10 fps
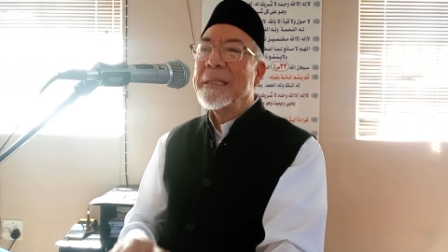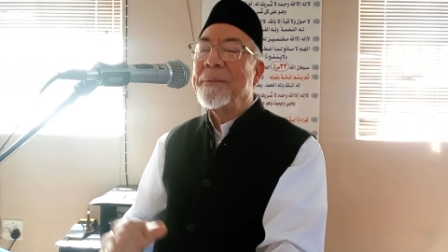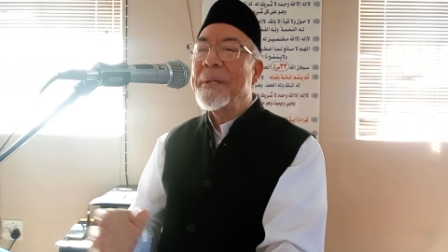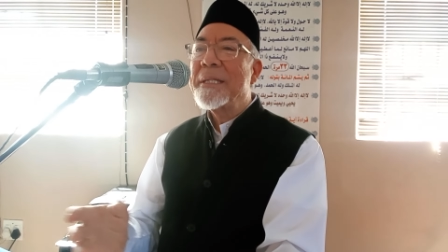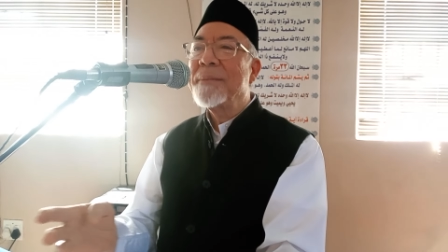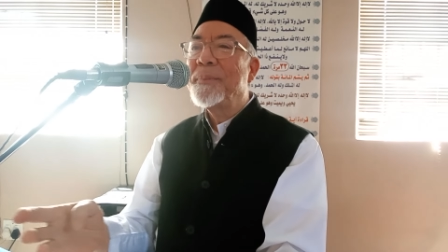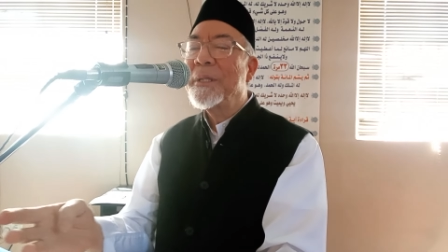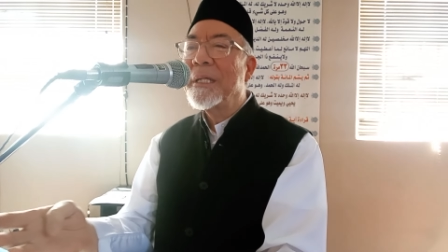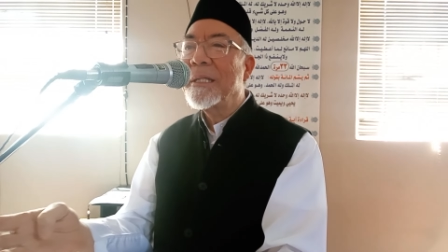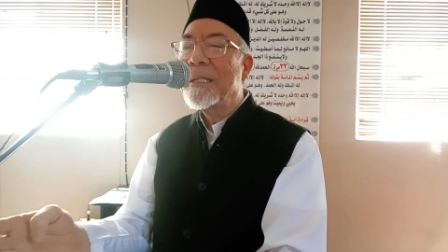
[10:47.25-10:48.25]
The, the,
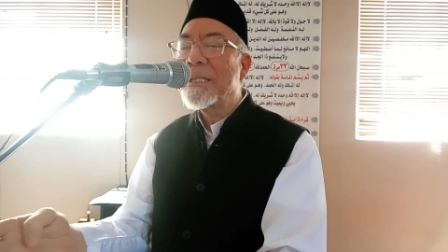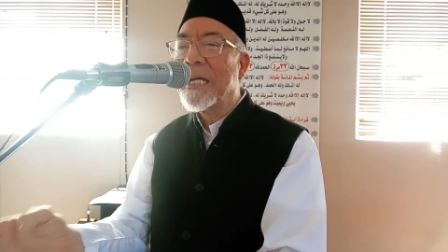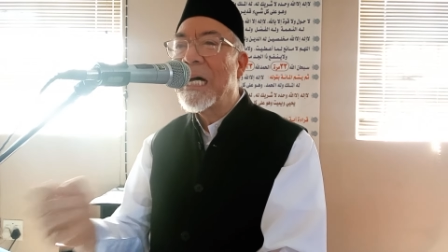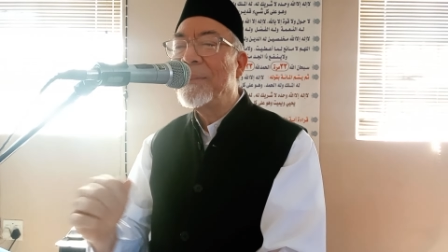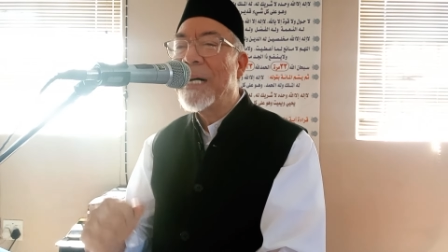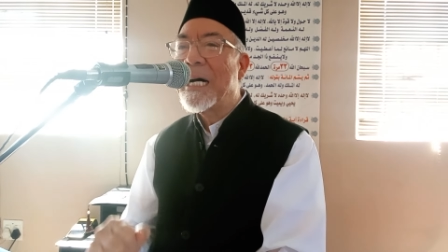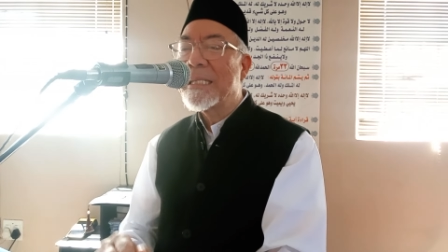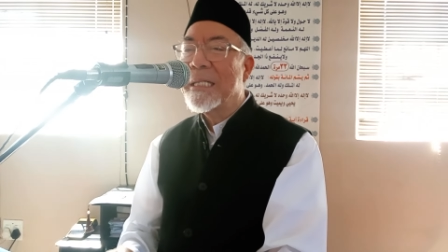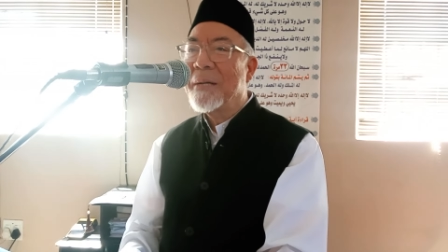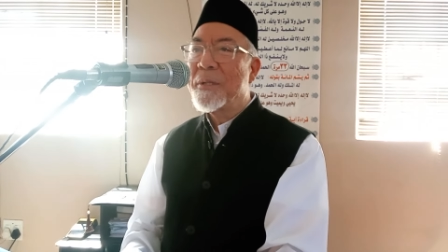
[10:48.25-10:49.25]
the, the Sahaba
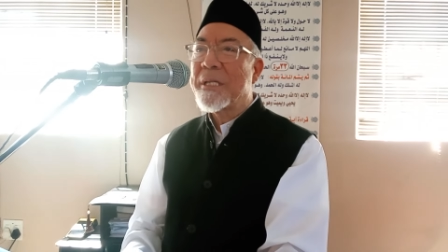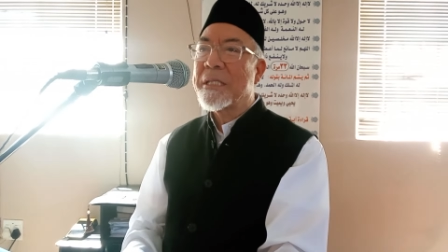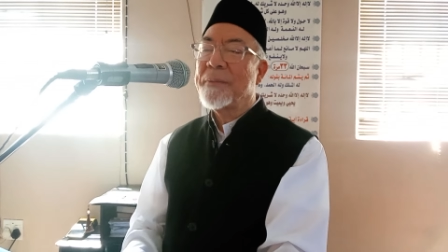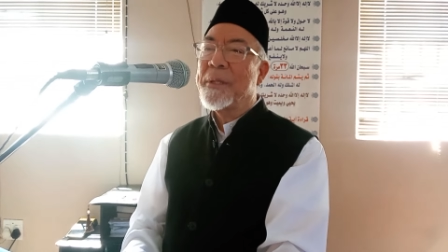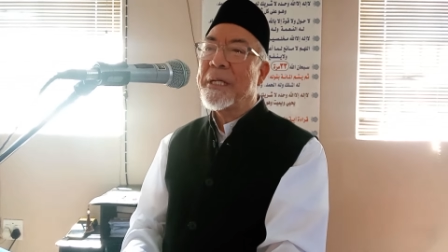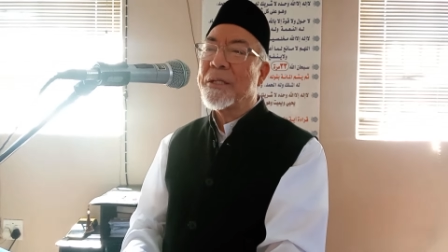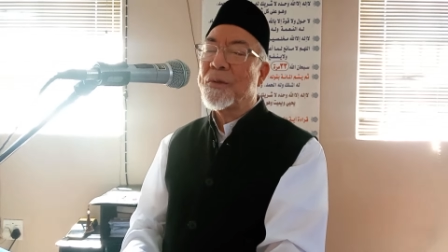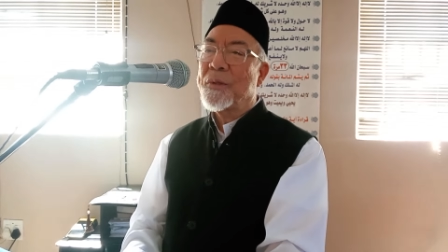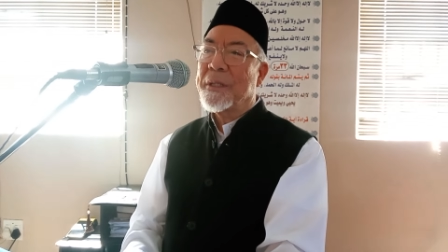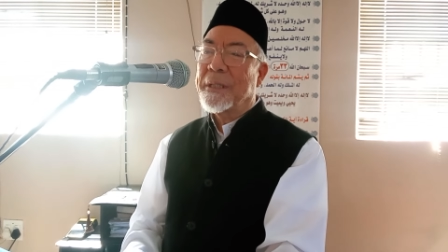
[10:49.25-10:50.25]
asked the Nabi Sallallahu Ya
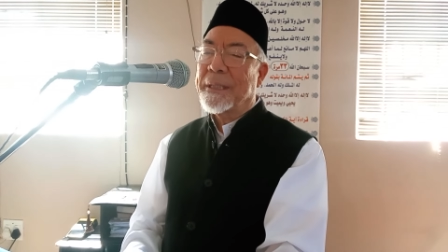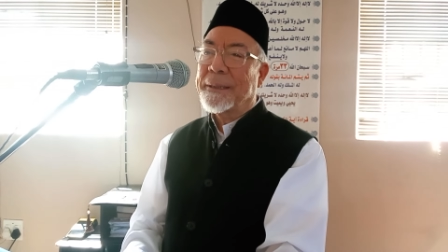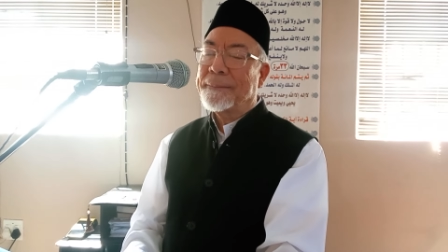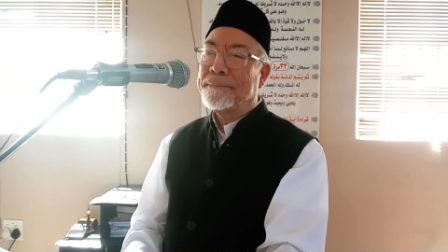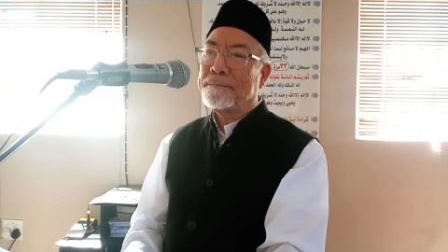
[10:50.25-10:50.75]
Rasulullah,